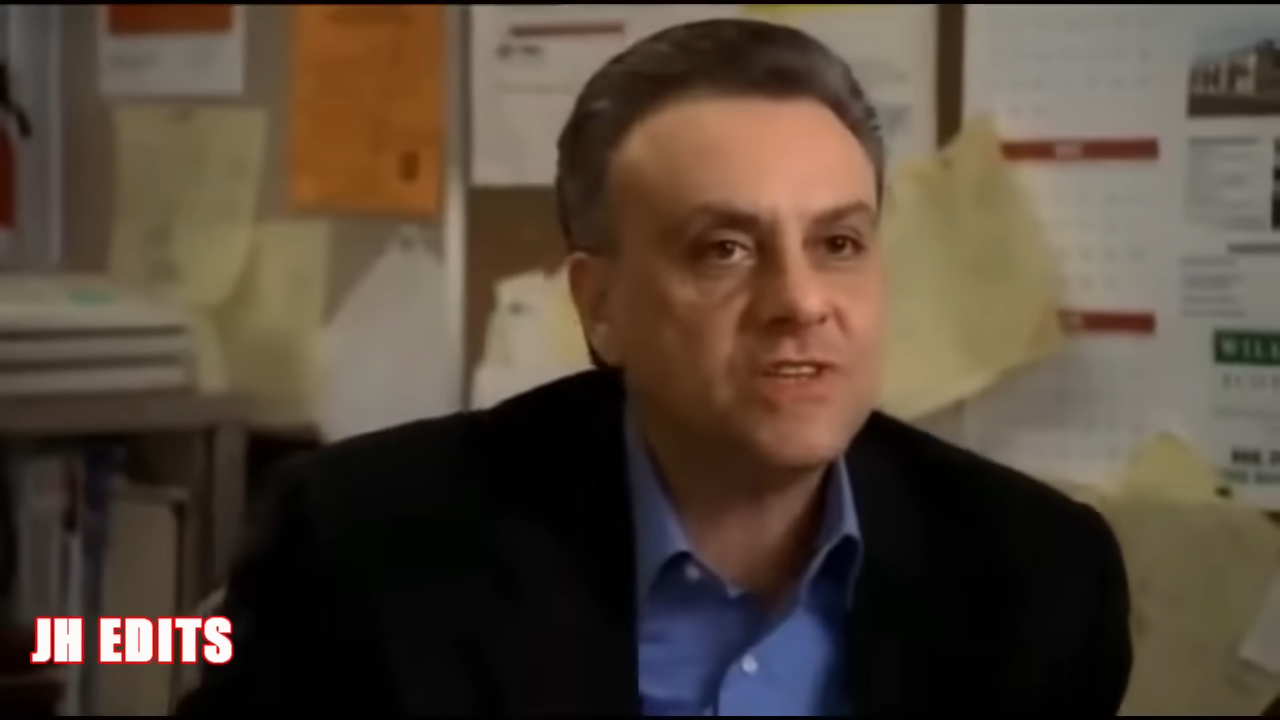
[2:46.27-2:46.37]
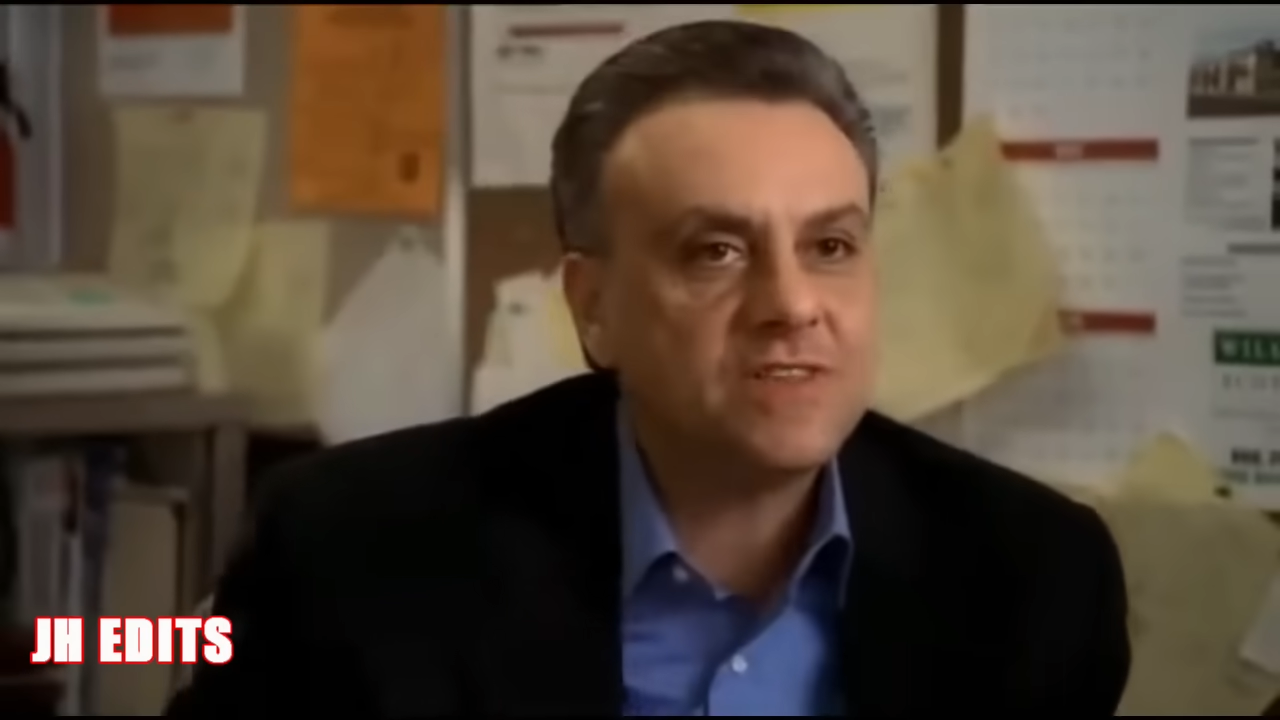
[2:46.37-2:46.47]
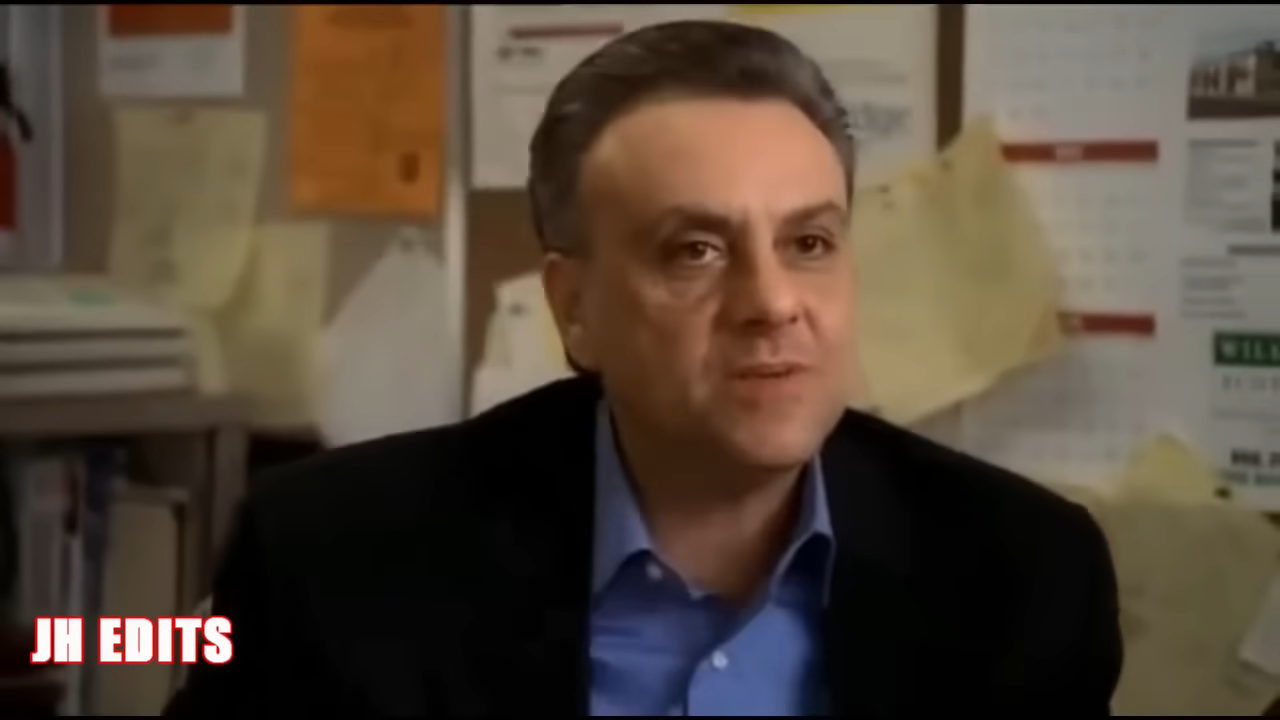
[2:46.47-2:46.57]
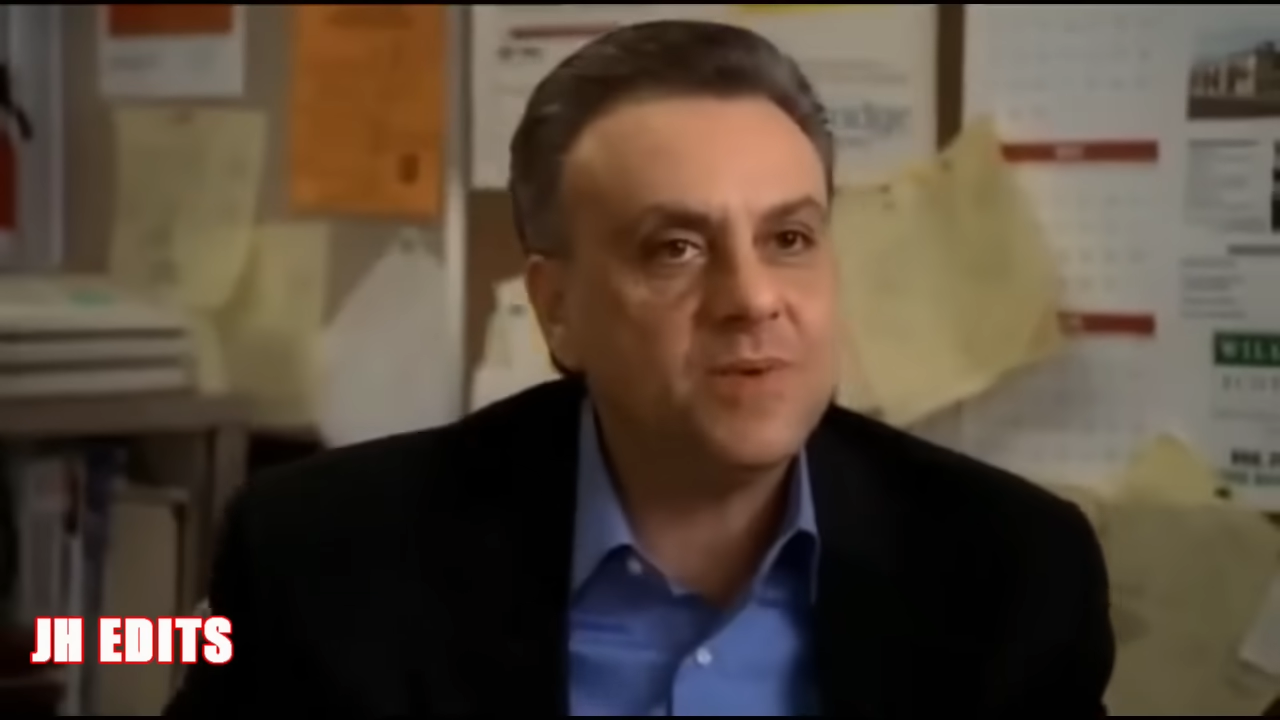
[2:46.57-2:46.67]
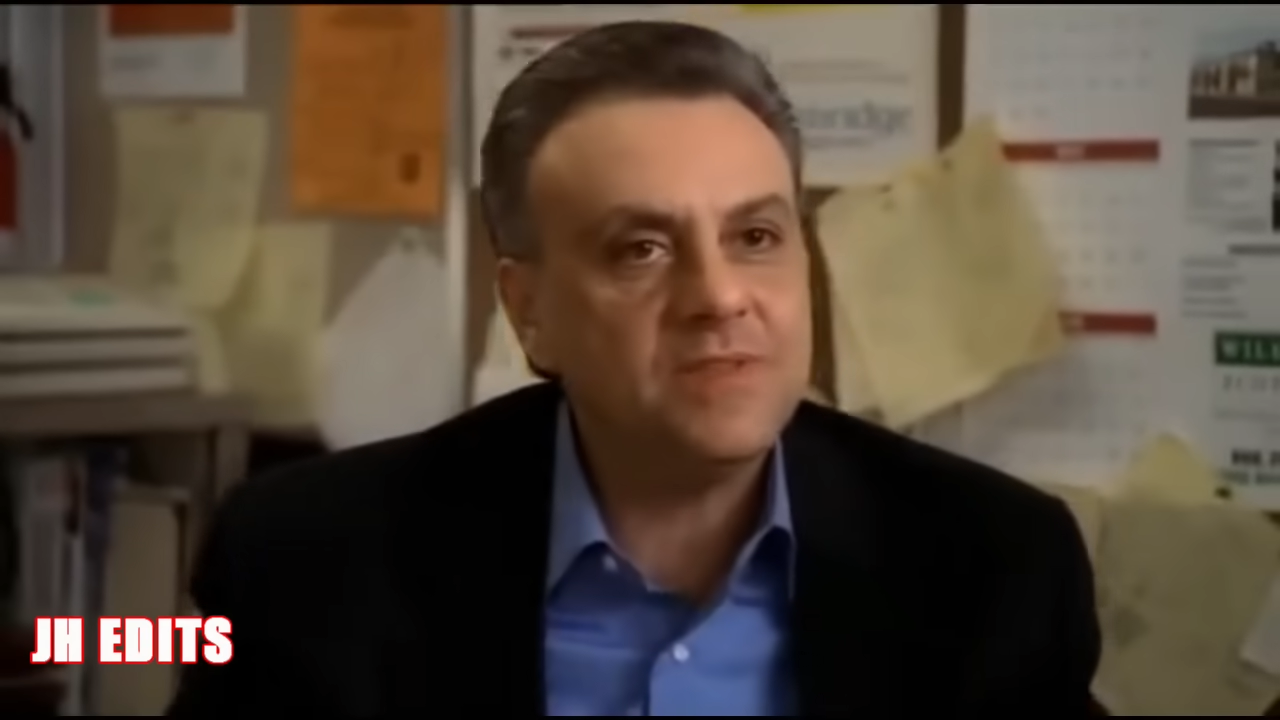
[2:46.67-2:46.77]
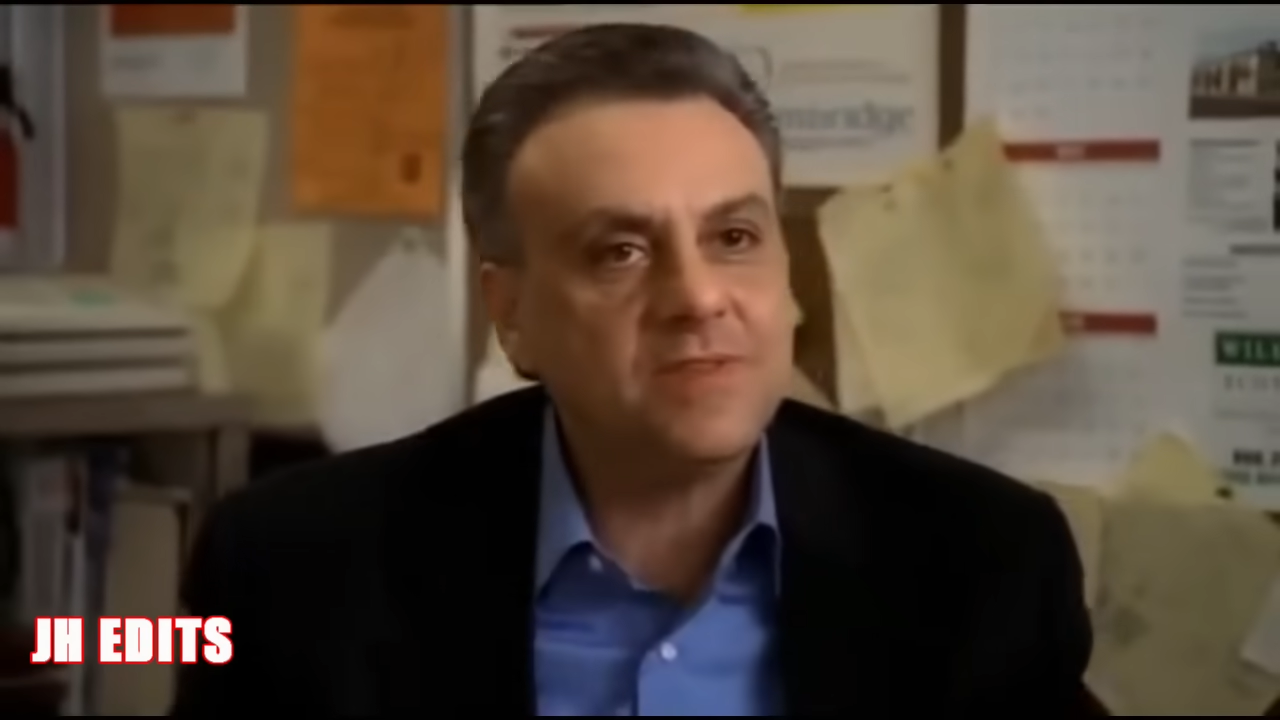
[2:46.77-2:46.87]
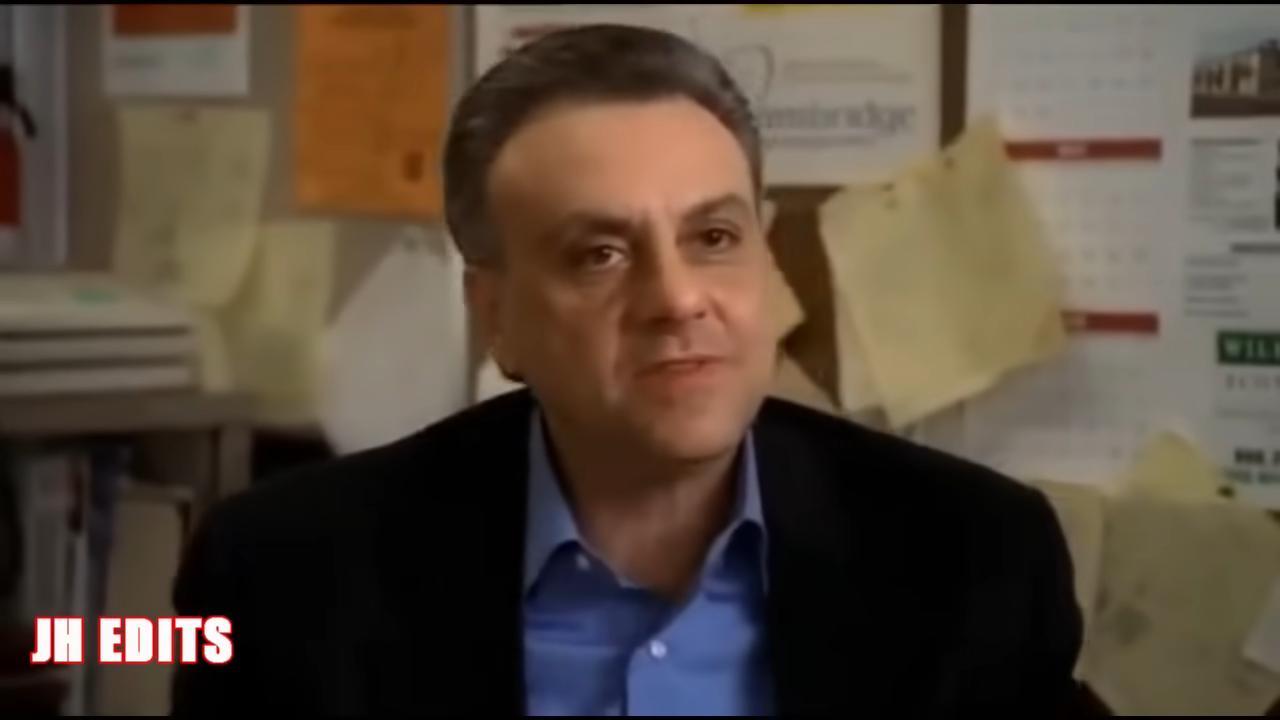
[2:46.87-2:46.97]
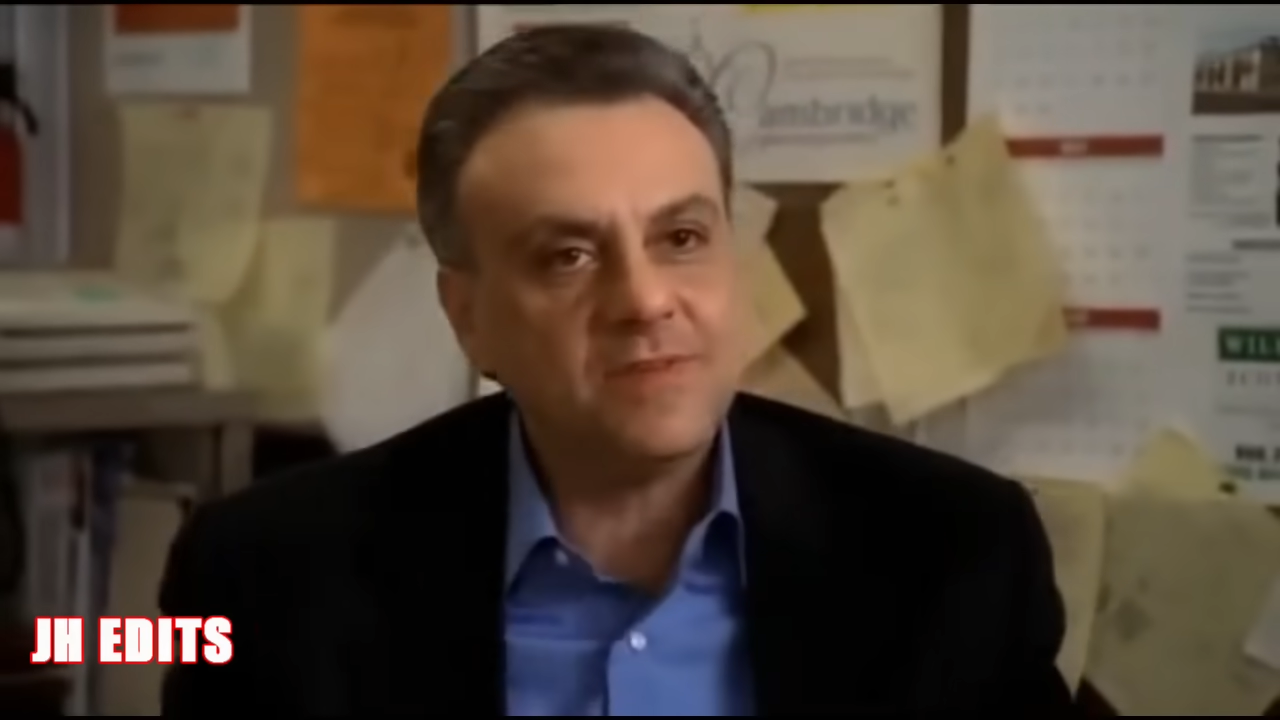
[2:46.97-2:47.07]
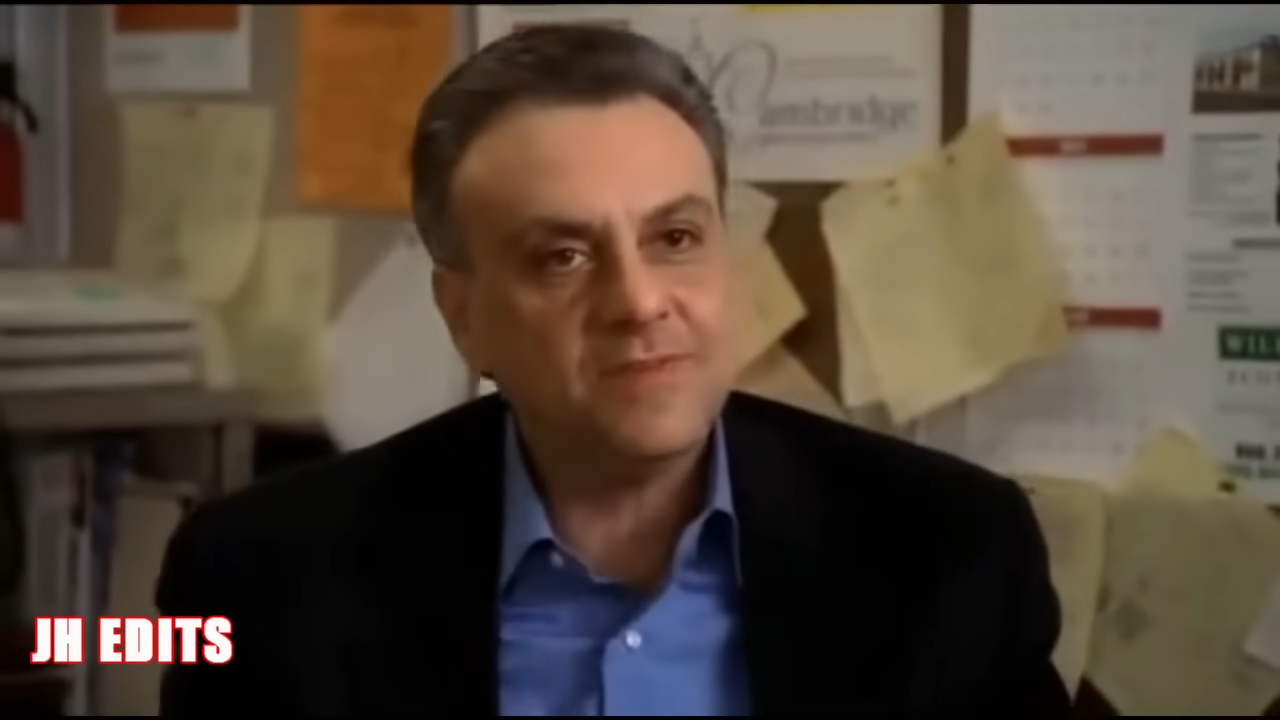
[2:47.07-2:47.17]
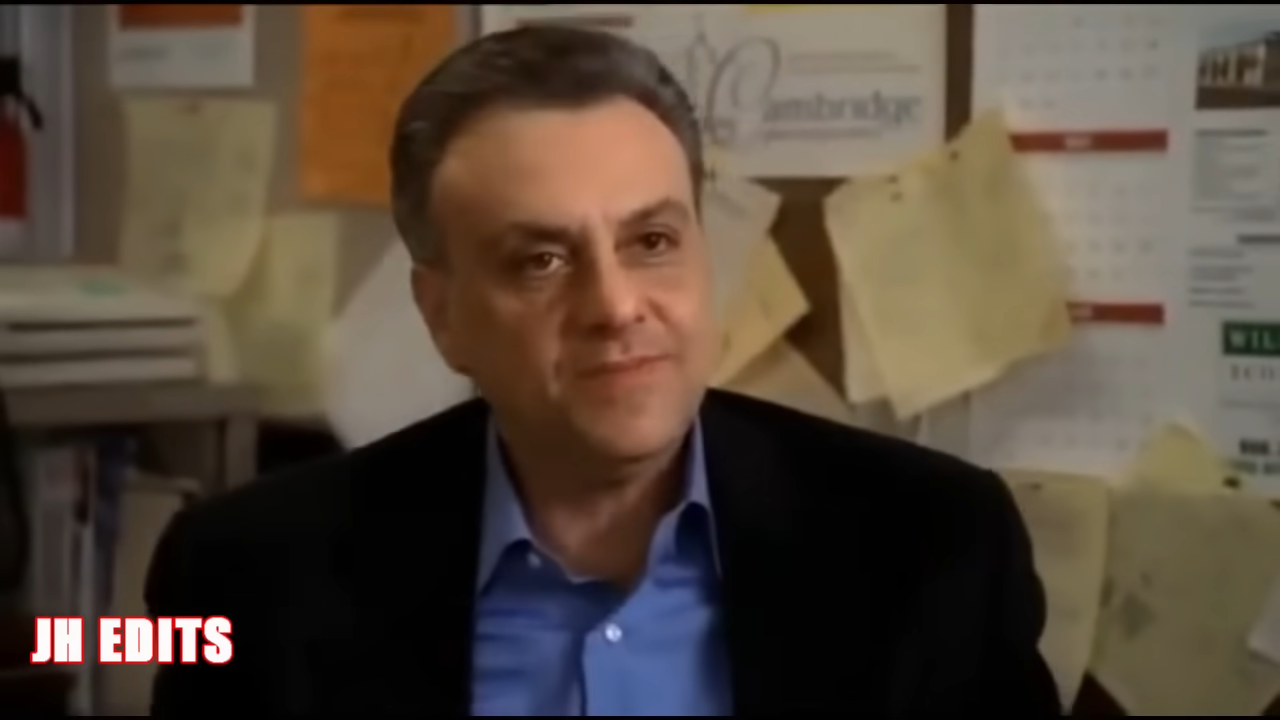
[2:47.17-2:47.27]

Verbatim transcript: Simmons,